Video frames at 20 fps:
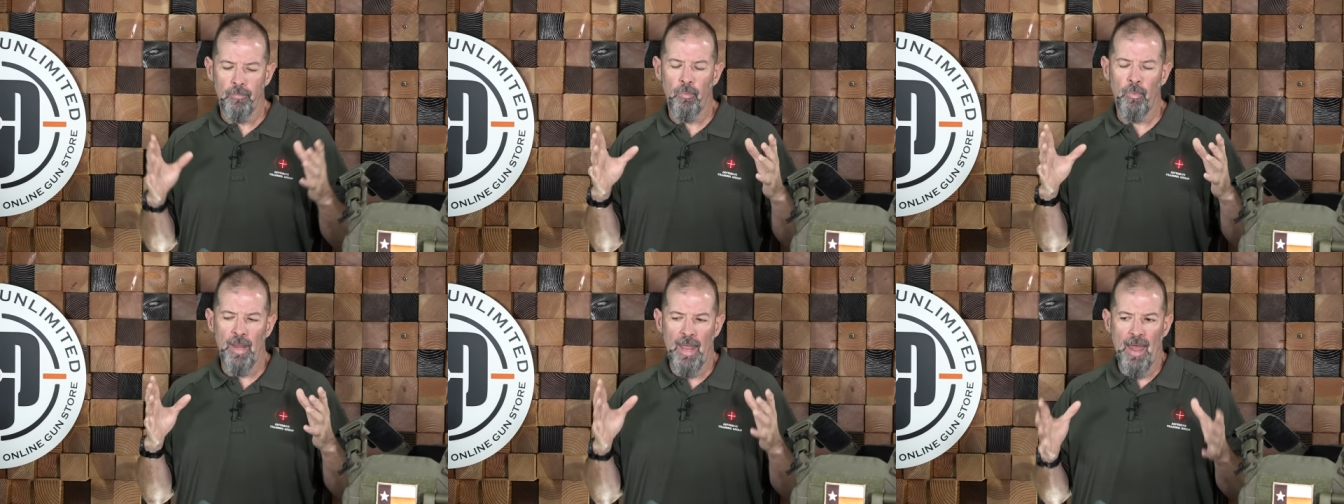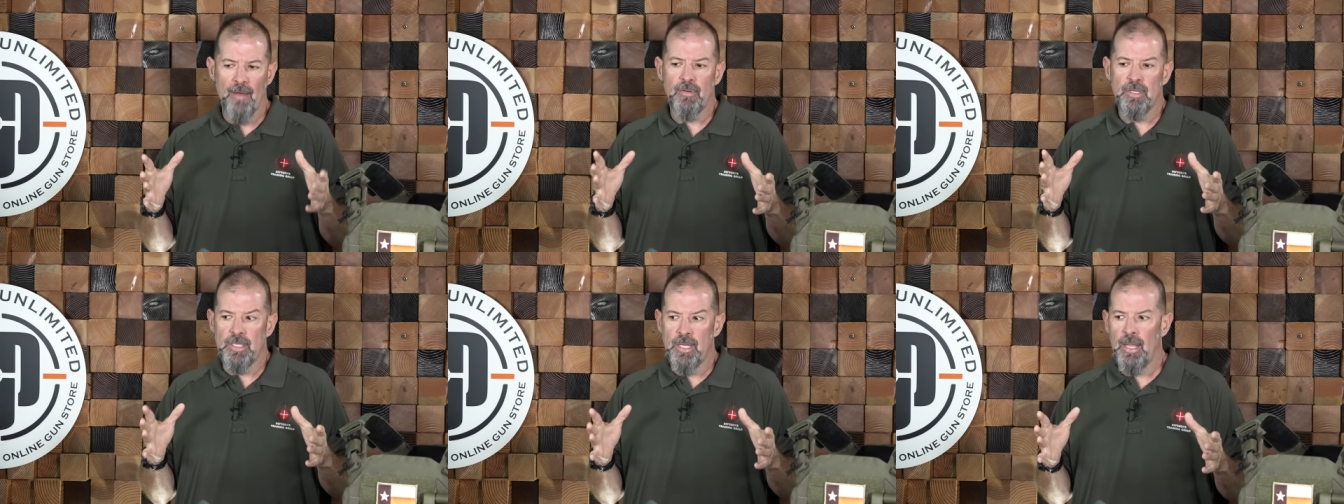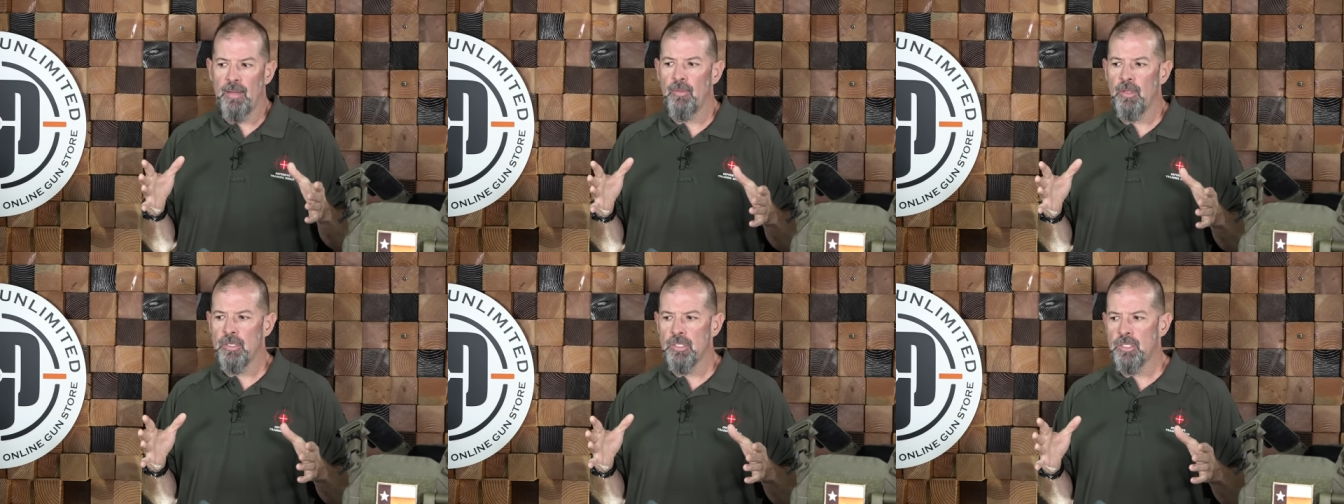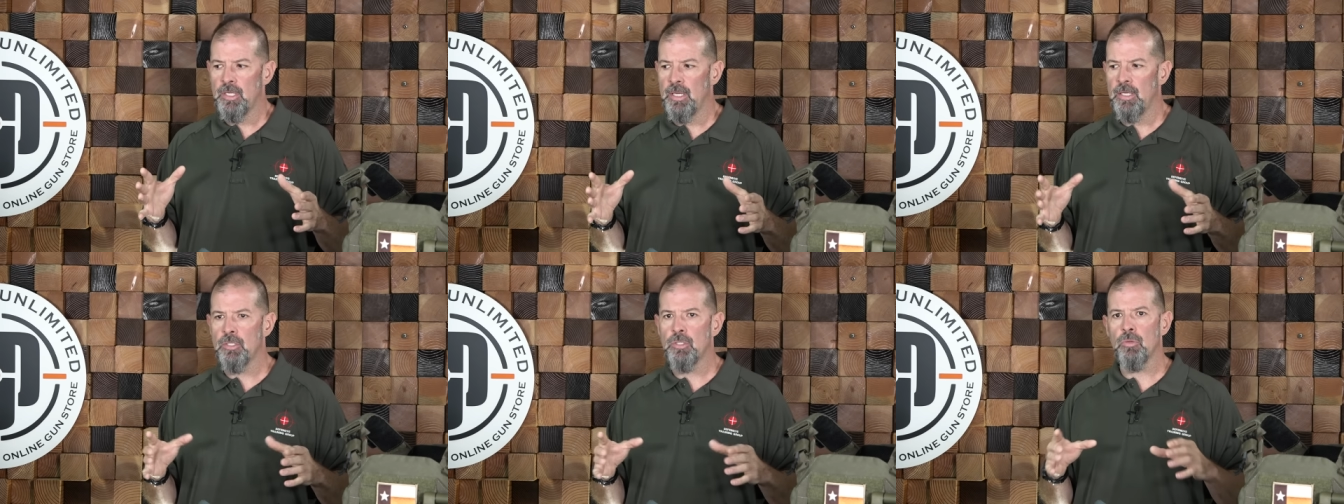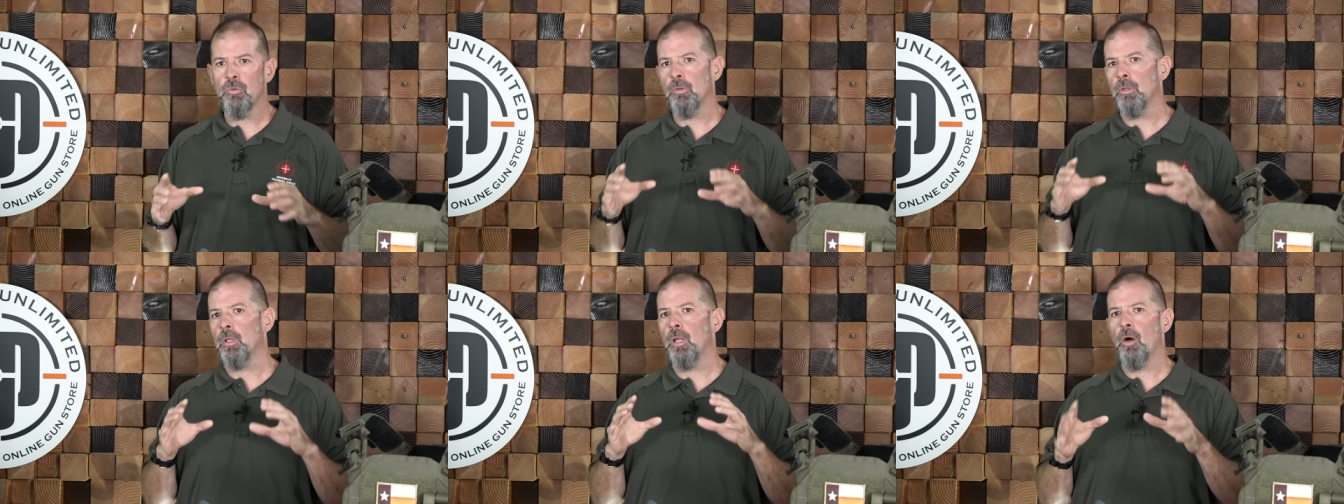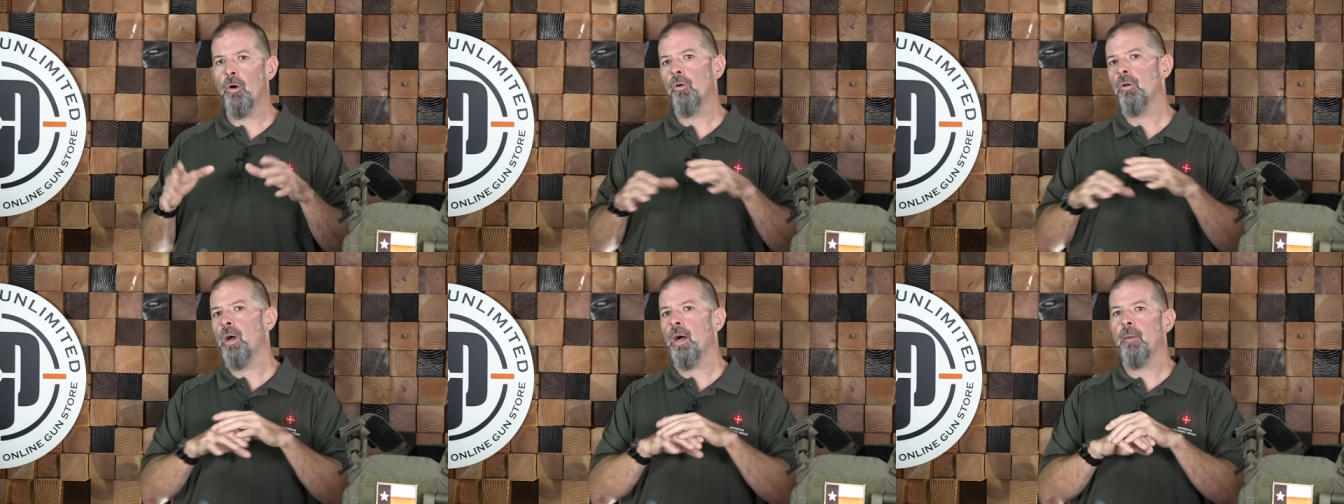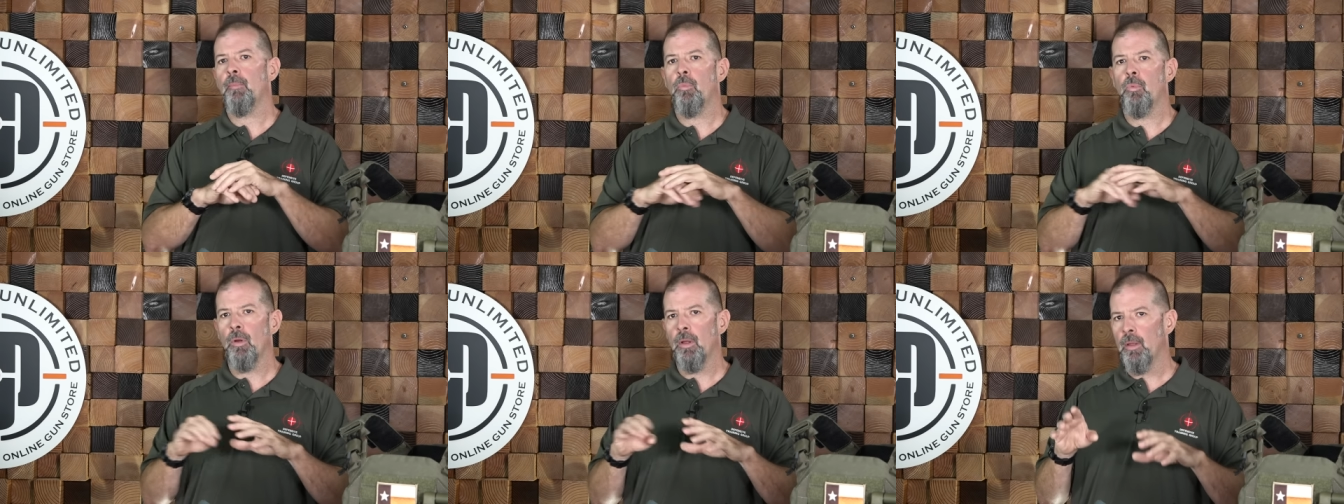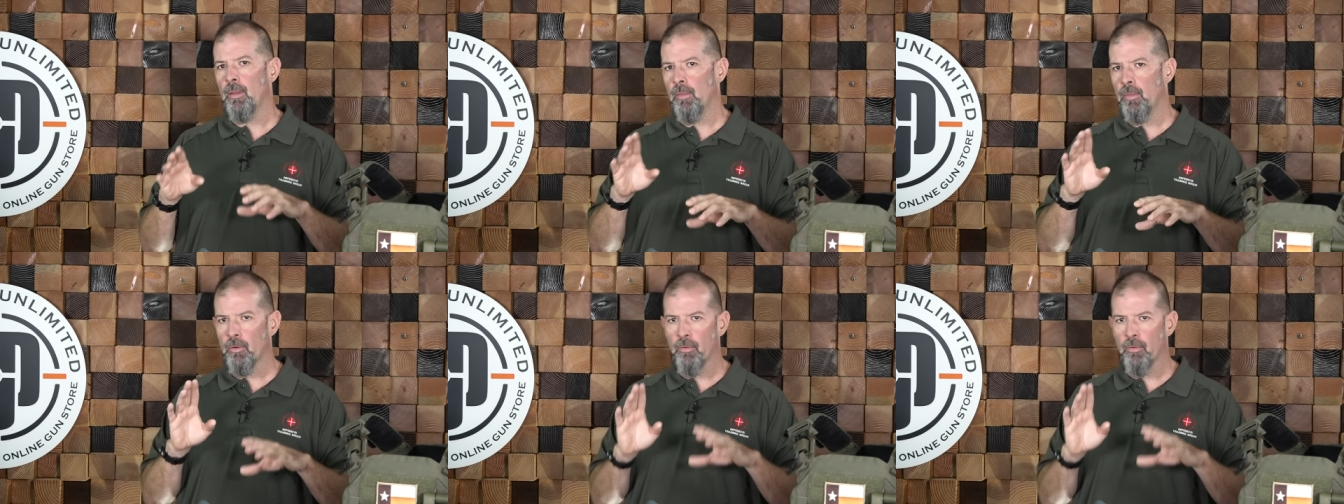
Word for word: we have a tendency to load up with